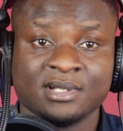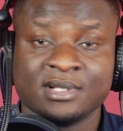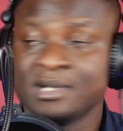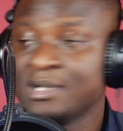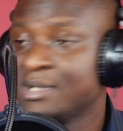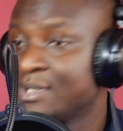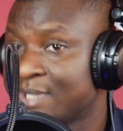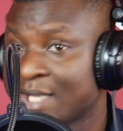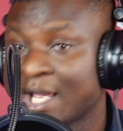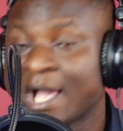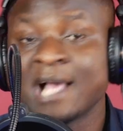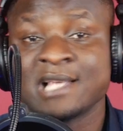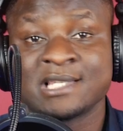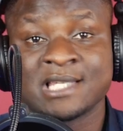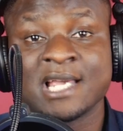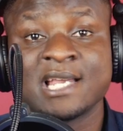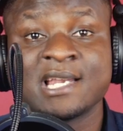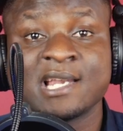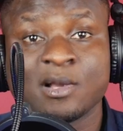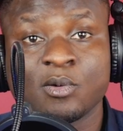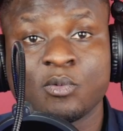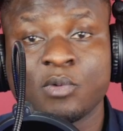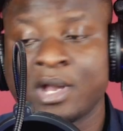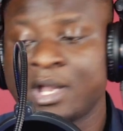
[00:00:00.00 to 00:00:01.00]
Say as an
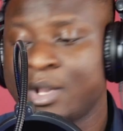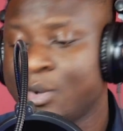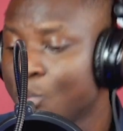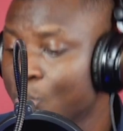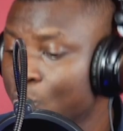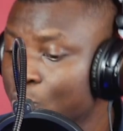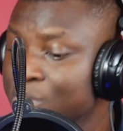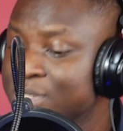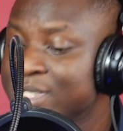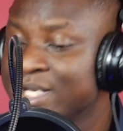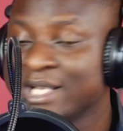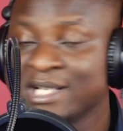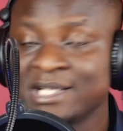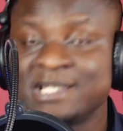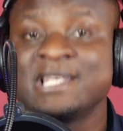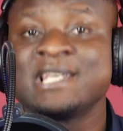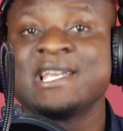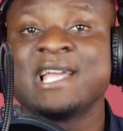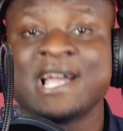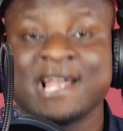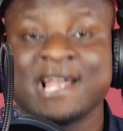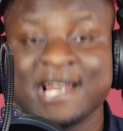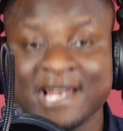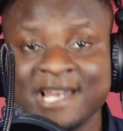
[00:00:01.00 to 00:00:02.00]
akwe, who dating
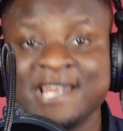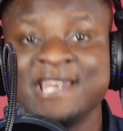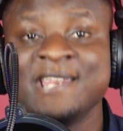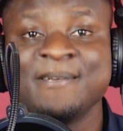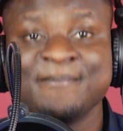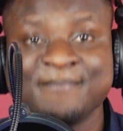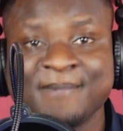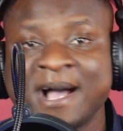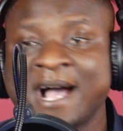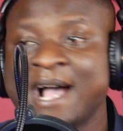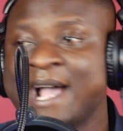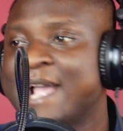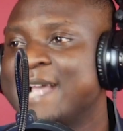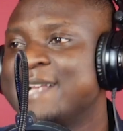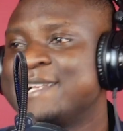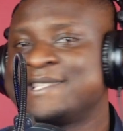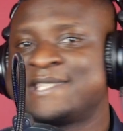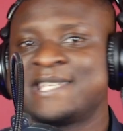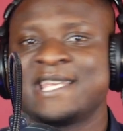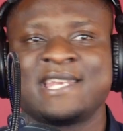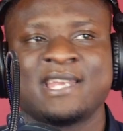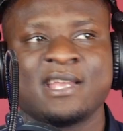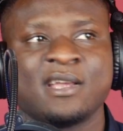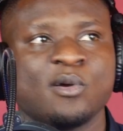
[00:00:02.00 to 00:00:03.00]
Ghana any bar? It is
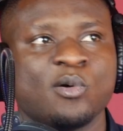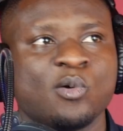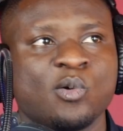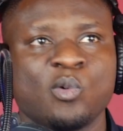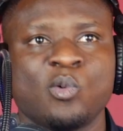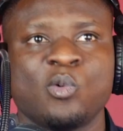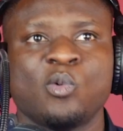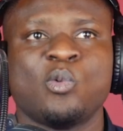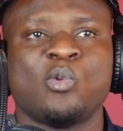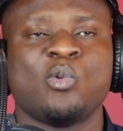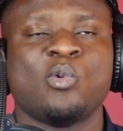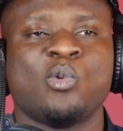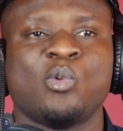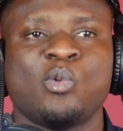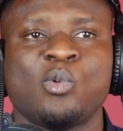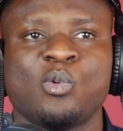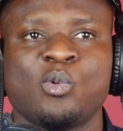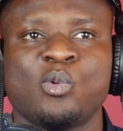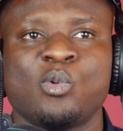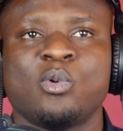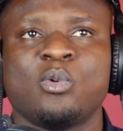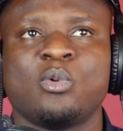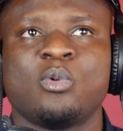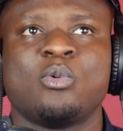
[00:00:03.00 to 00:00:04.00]
a day.
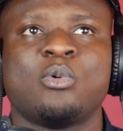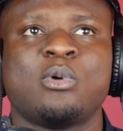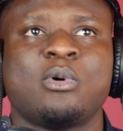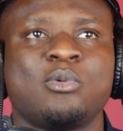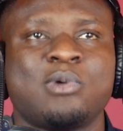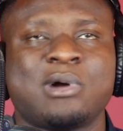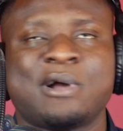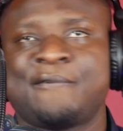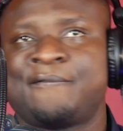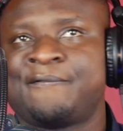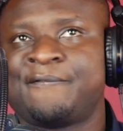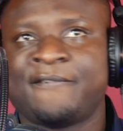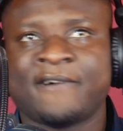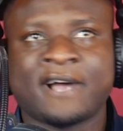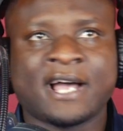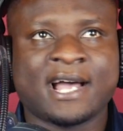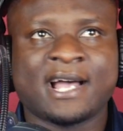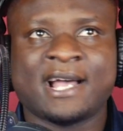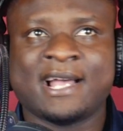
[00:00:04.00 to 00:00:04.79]
Wafa